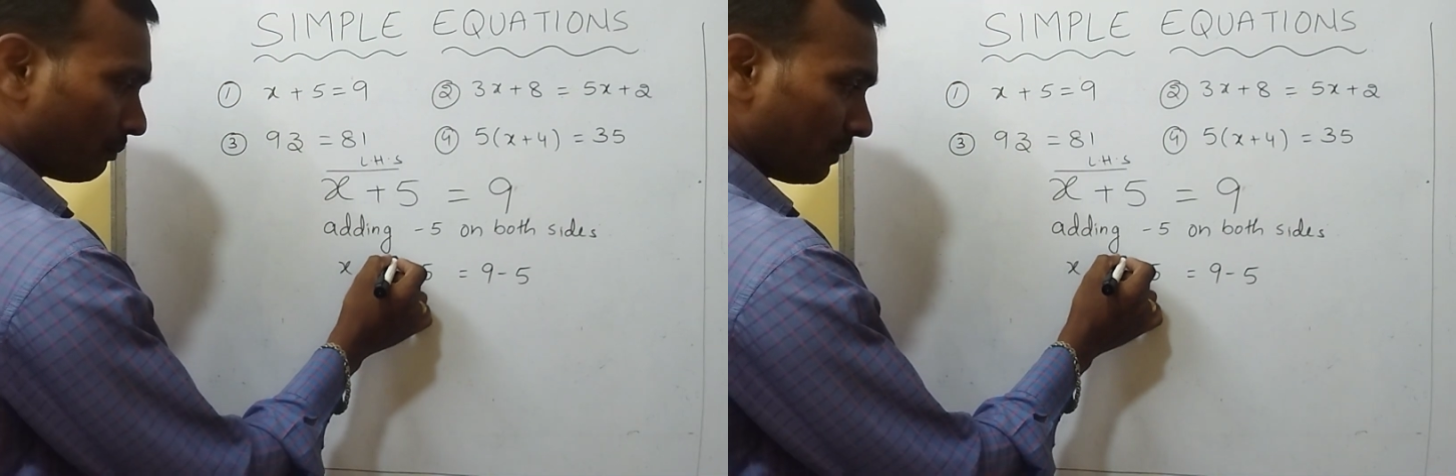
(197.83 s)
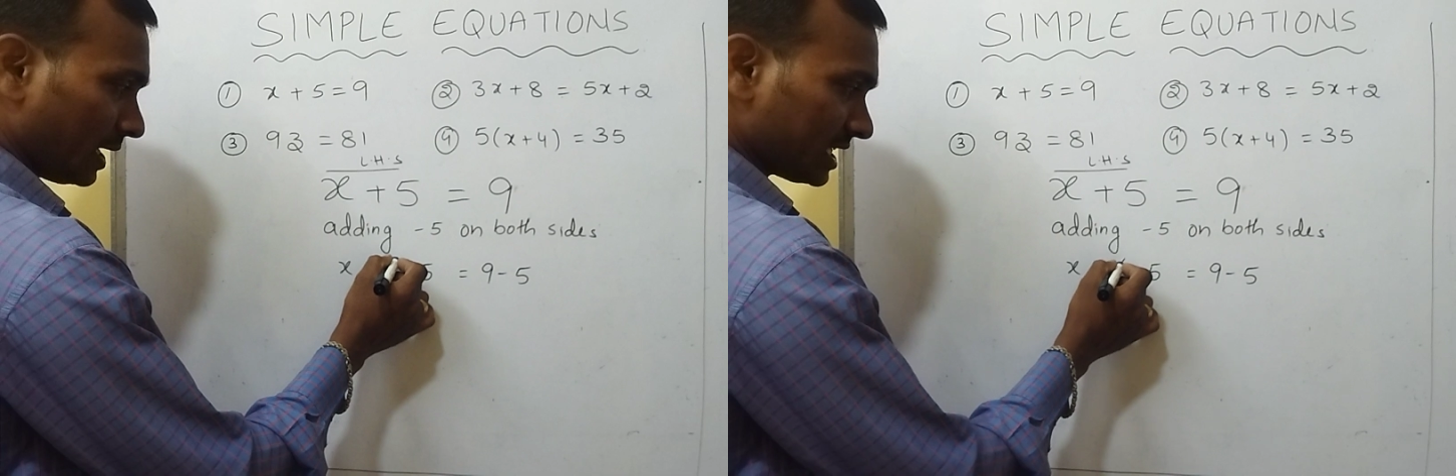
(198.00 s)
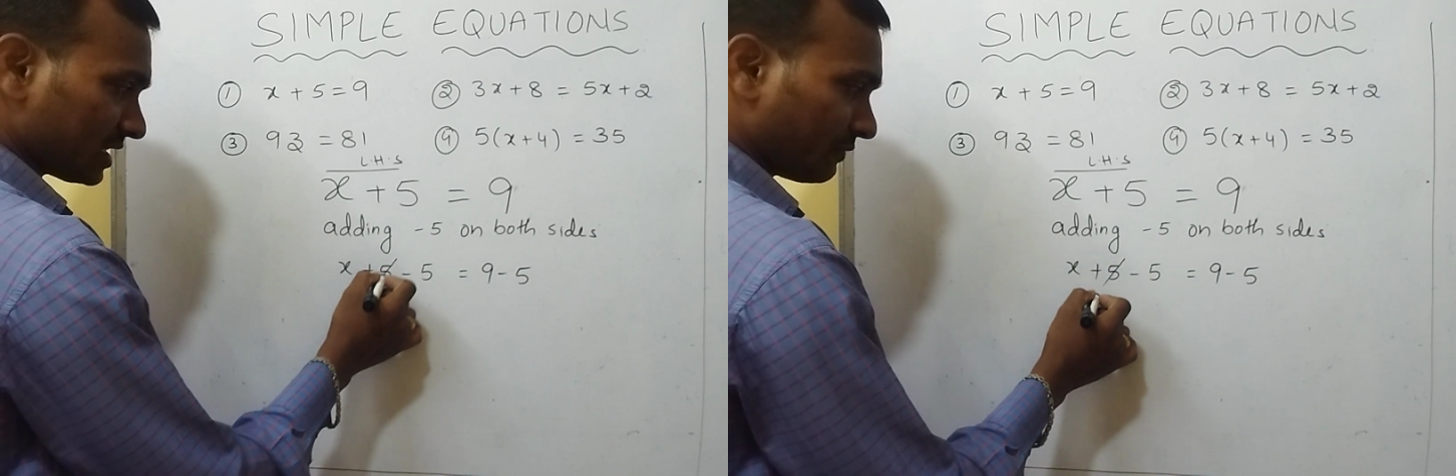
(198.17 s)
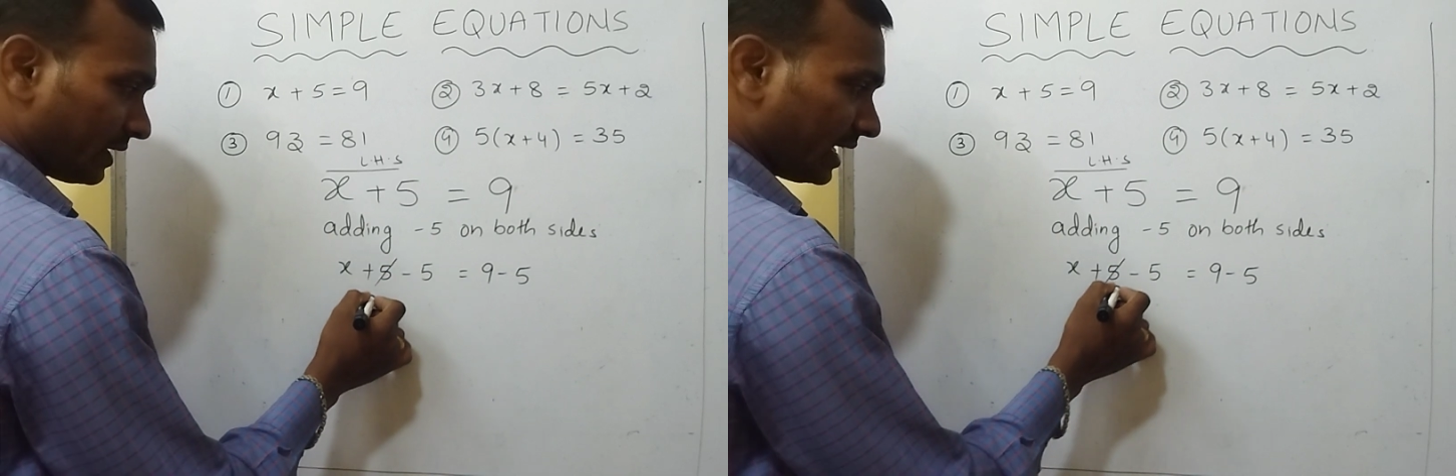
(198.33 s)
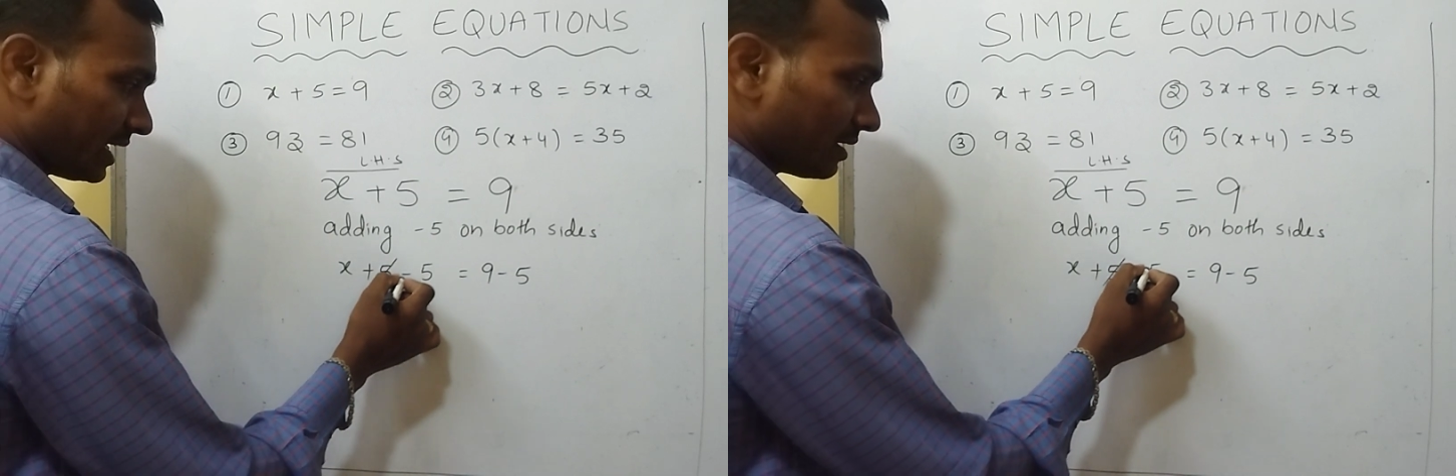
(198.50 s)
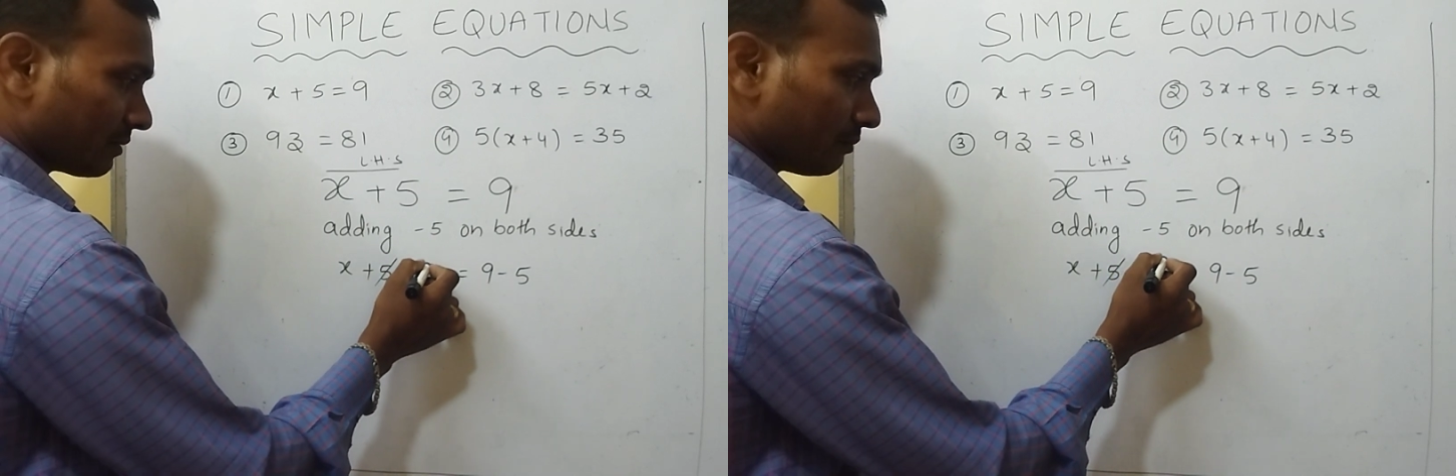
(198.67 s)
Plus
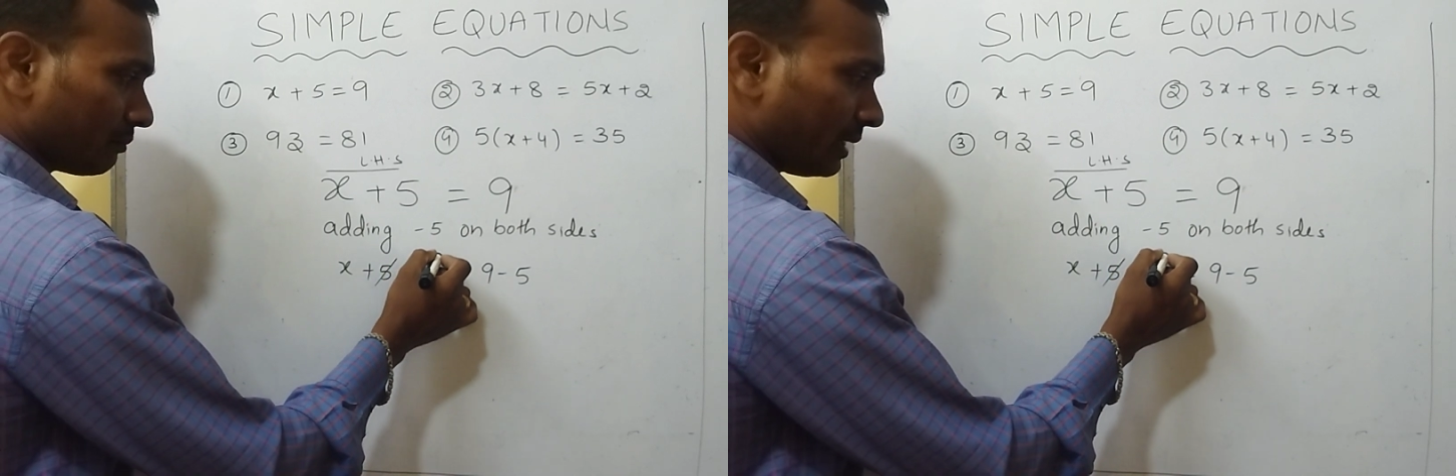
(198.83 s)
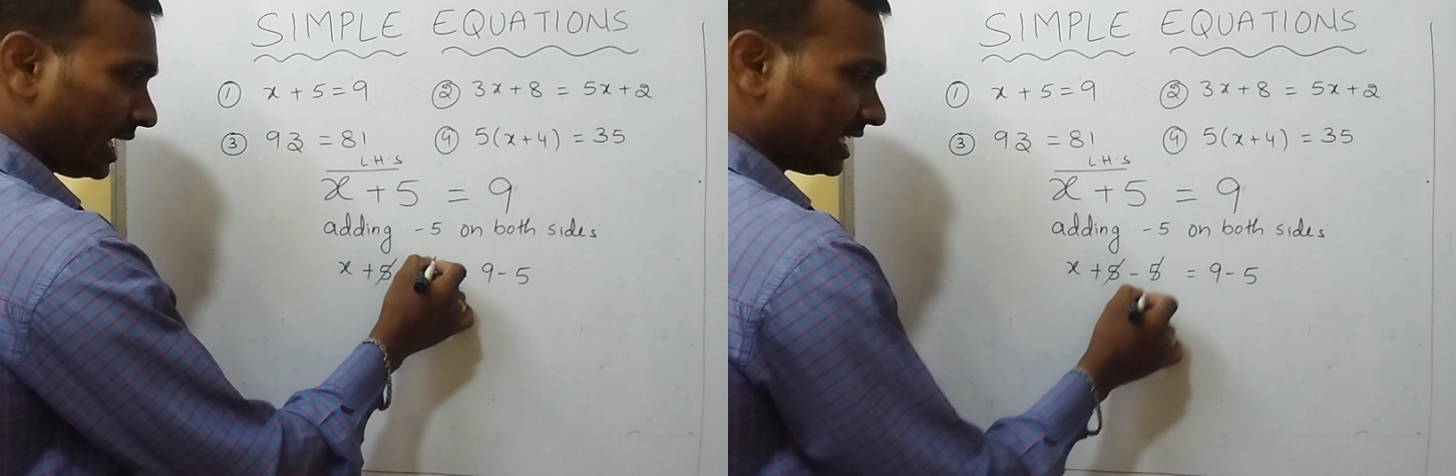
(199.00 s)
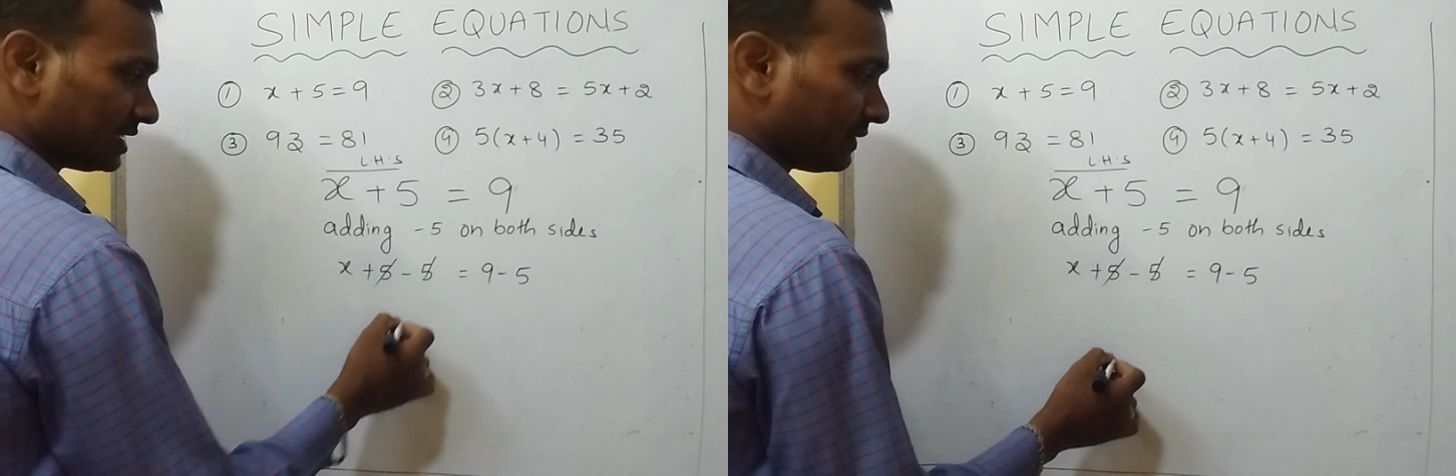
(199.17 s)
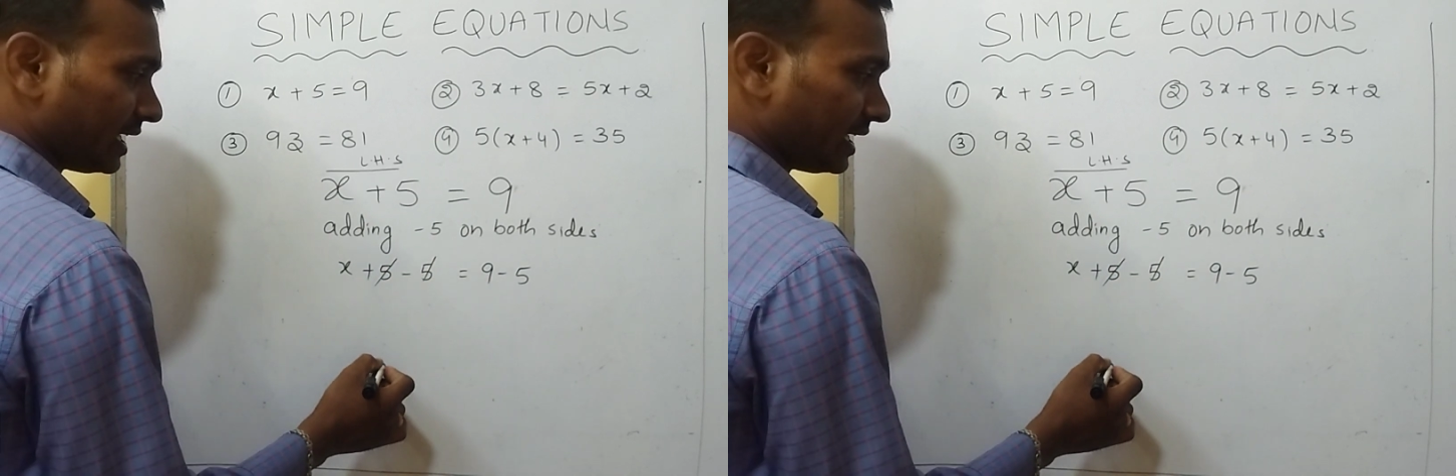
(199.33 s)
5, minus